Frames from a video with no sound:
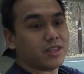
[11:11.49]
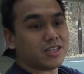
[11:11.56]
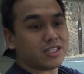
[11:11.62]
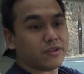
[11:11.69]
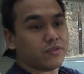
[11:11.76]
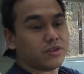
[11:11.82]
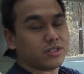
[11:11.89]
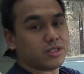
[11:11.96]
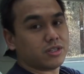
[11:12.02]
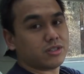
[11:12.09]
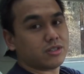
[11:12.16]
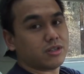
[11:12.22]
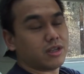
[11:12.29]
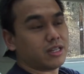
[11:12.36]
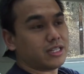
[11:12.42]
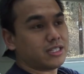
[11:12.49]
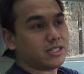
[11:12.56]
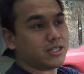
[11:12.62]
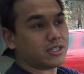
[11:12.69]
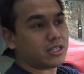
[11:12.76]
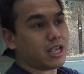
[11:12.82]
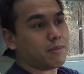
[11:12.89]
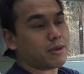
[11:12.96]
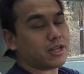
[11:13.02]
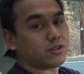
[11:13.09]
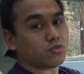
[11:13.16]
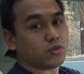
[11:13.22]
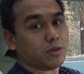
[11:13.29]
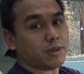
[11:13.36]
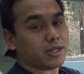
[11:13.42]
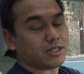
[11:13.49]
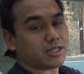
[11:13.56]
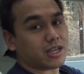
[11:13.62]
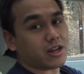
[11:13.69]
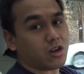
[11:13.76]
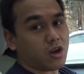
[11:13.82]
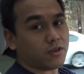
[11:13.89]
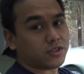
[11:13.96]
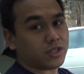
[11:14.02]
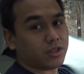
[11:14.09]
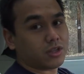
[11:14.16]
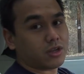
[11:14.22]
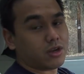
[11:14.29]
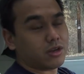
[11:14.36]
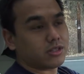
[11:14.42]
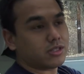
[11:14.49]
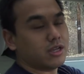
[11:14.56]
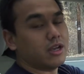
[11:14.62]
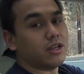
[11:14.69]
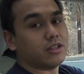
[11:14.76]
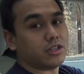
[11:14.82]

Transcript: The difference is, at least the Escape has rebates to kind of offset the cost.